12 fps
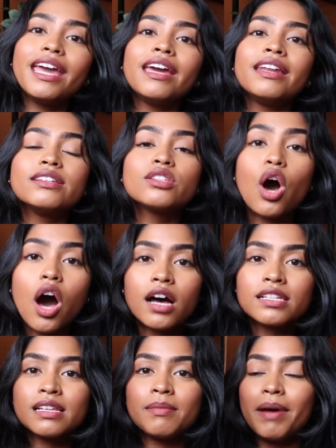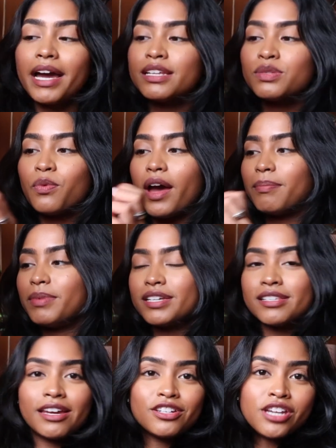It is awesome. Mine is wet
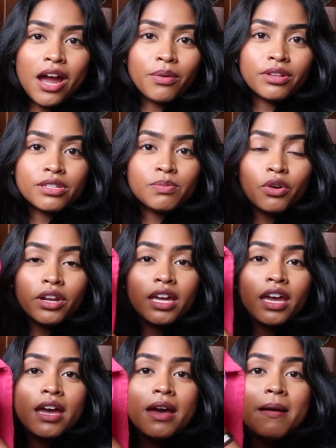because I showered this morning,